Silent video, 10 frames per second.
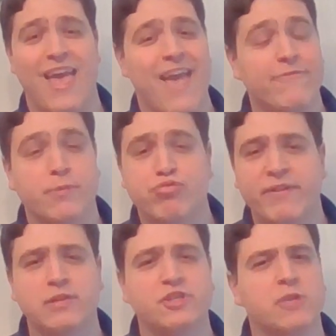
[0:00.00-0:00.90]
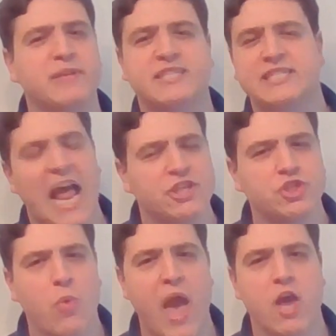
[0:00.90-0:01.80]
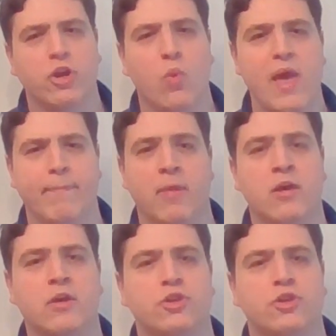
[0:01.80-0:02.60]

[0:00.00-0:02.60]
If the privilege can be snatched away on a whim,